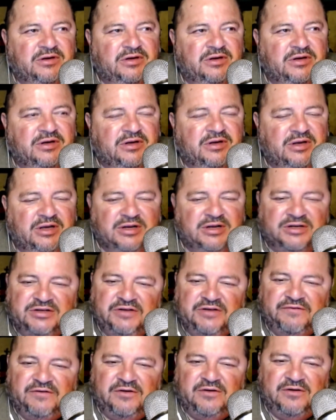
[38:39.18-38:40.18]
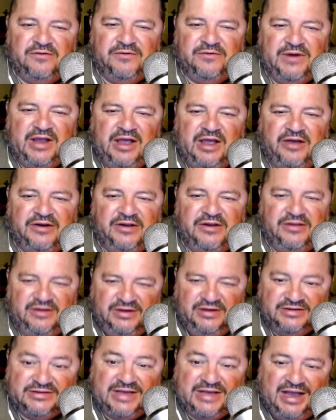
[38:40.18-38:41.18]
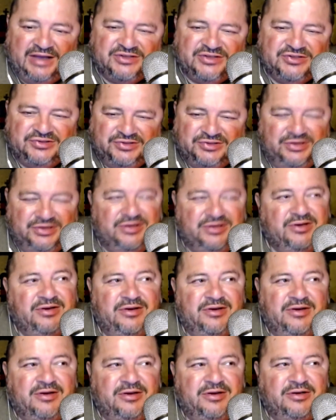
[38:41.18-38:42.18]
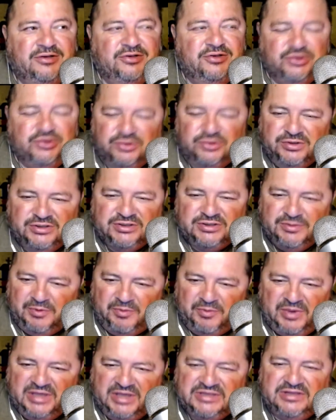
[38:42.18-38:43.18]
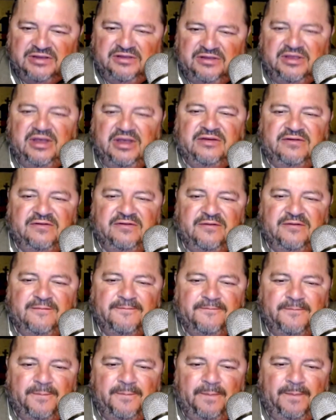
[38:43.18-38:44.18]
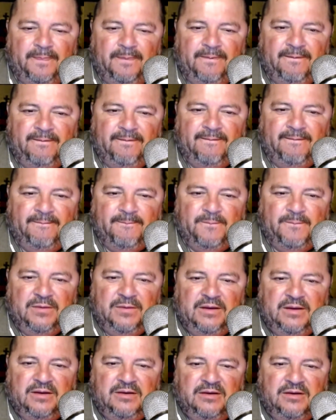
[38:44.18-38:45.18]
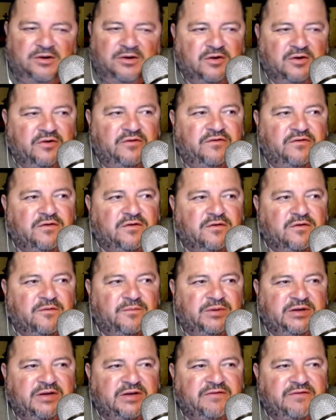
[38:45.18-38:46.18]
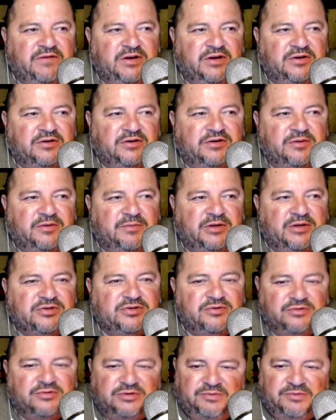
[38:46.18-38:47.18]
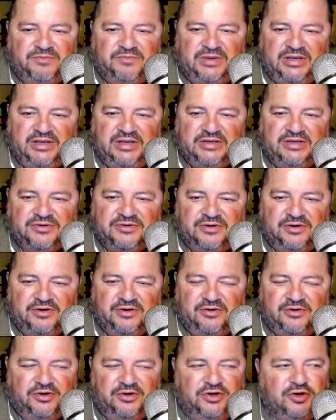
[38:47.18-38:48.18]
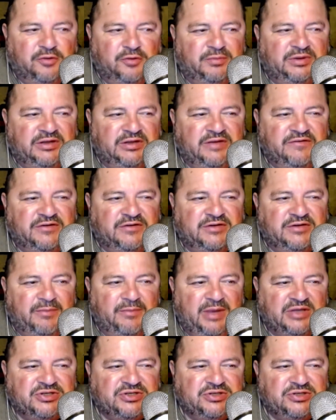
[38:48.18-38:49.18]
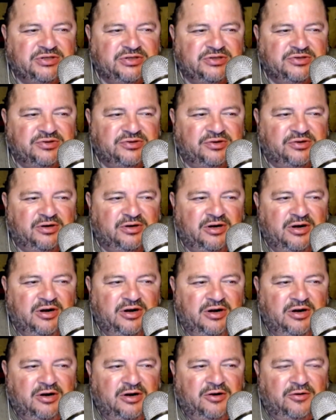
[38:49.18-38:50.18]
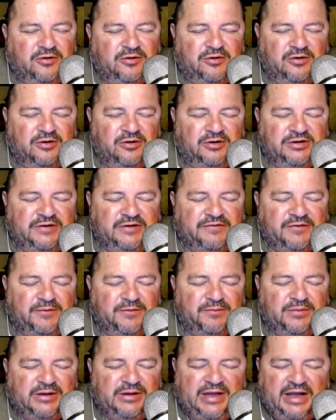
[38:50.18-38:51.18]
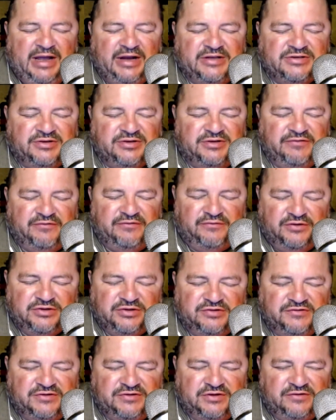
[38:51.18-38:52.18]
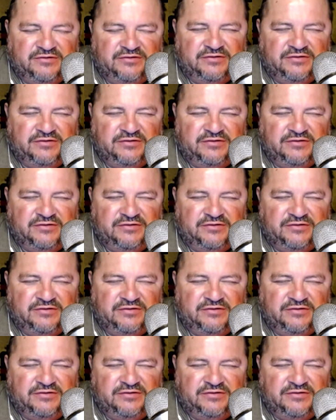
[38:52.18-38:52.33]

in a different reality that is actually doing some amazing things. You know, if you don't believe in interdimensional beings or you don't believe in dimensions or different planets or different versions of yourselves,